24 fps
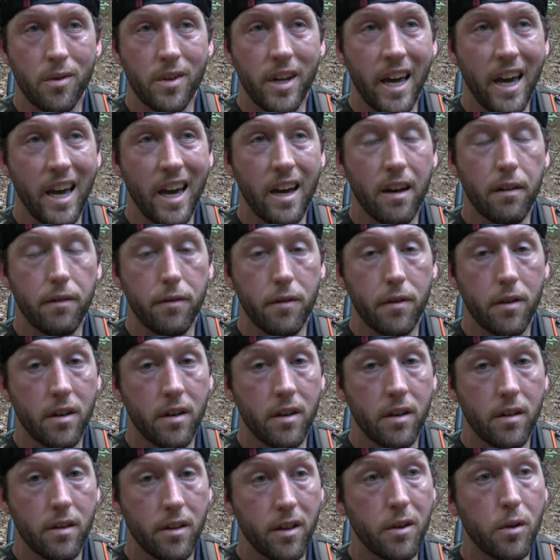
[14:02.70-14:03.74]

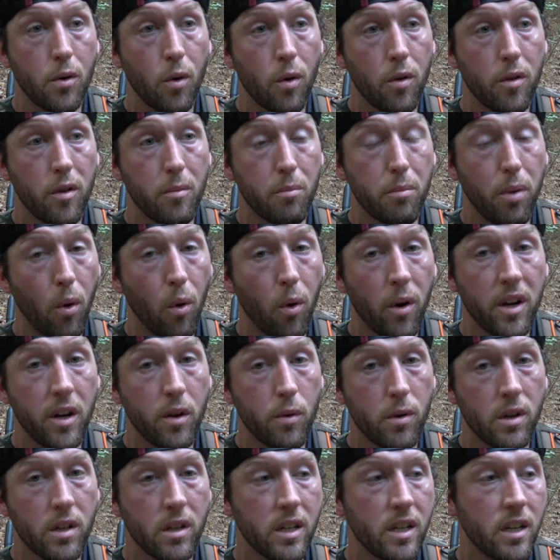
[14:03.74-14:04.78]
half, the northern point
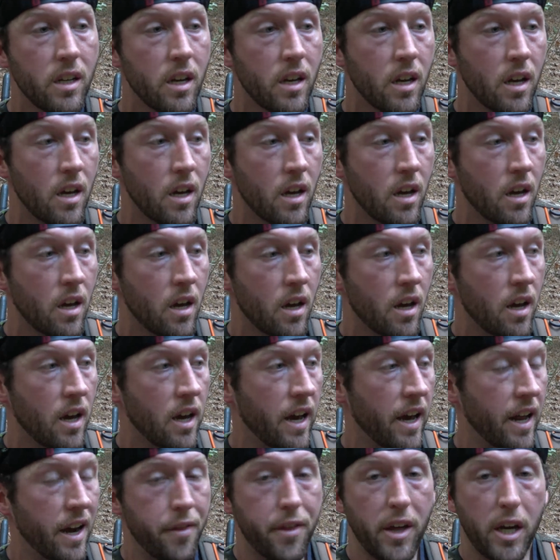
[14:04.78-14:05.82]
really,
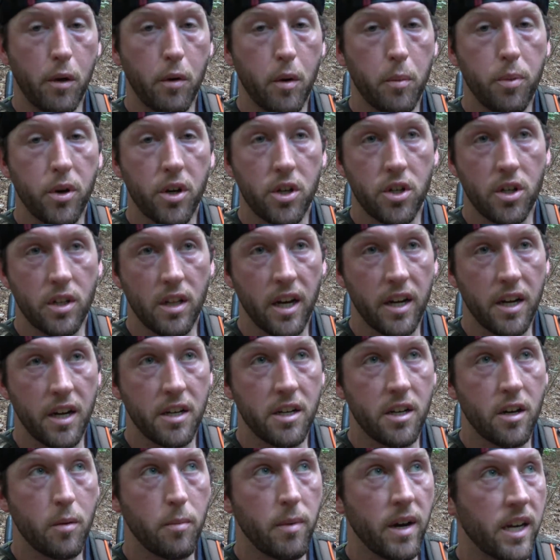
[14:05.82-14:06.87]
and I think we push a lot of
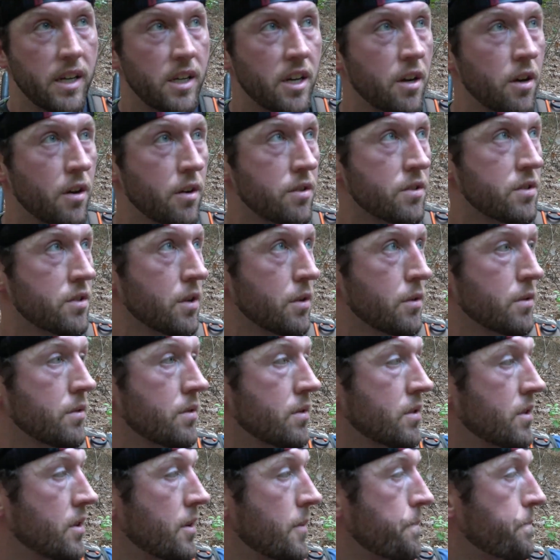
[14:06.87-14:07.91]
deer back here. So
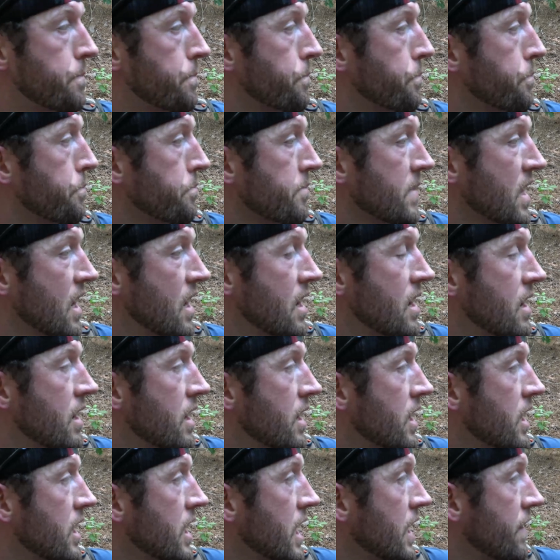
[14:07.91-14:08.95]

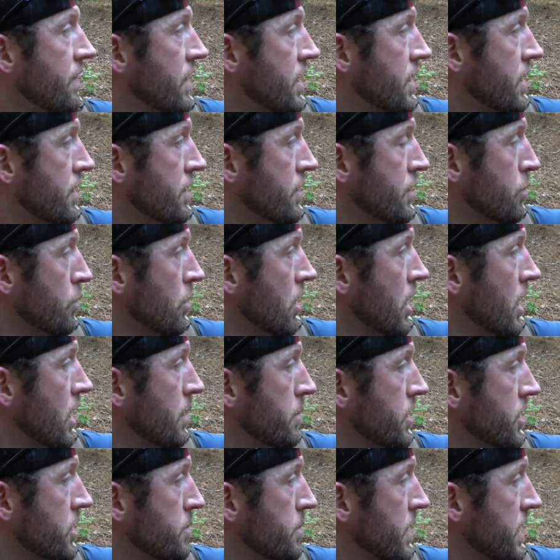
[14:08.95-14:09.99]
even during the rut,
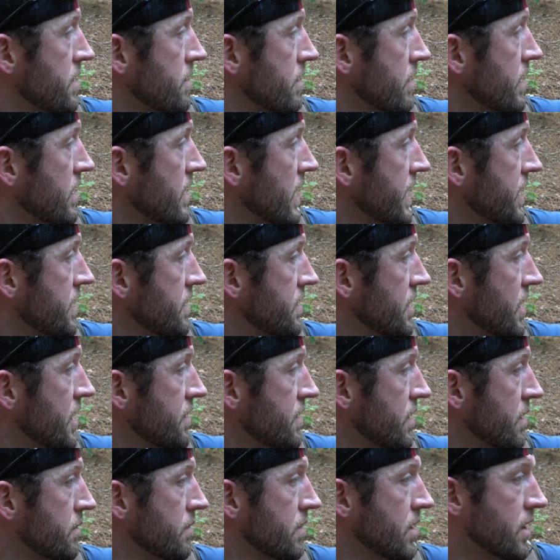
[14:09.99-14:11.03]
but especially late
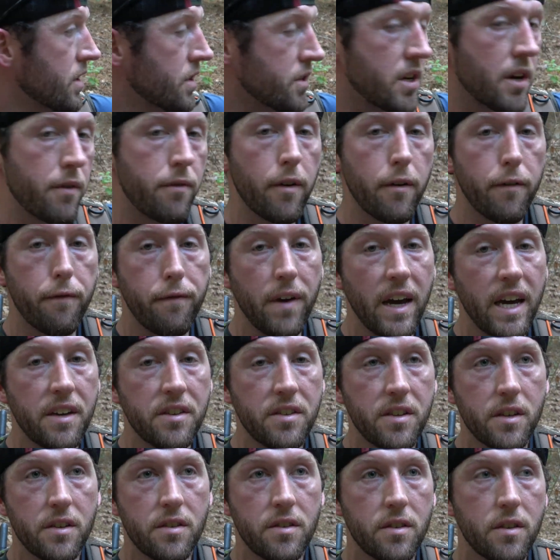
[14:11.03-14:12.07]
season, there's different
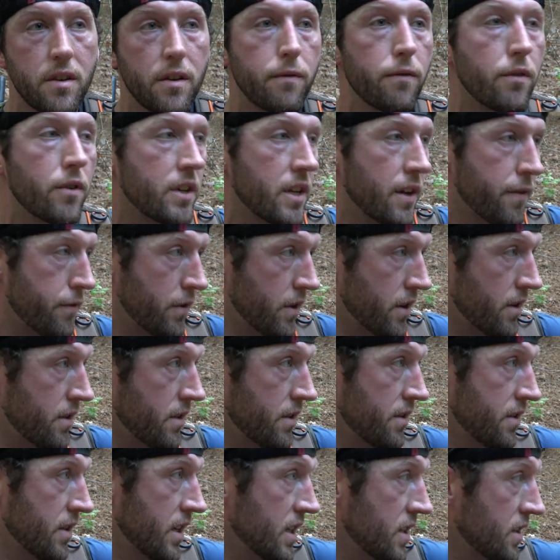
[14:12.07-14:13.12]
phases for
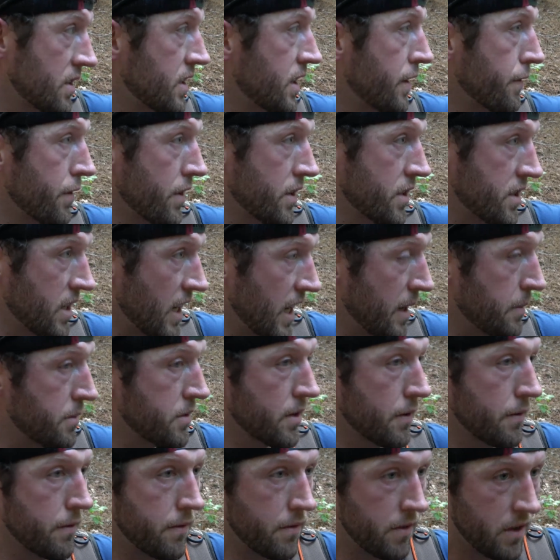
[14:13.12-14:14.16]
these different types
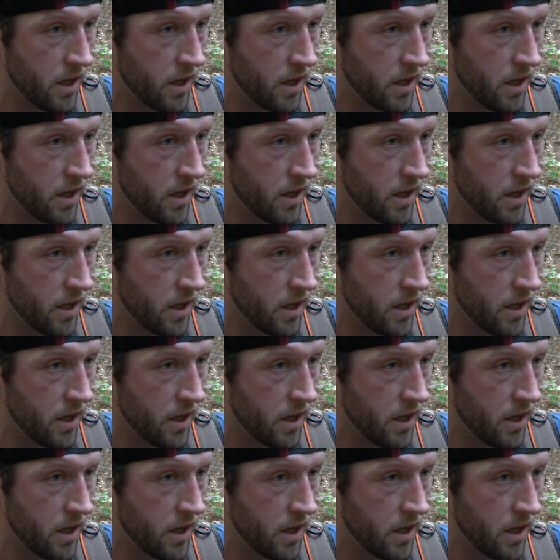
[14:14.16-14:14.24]
of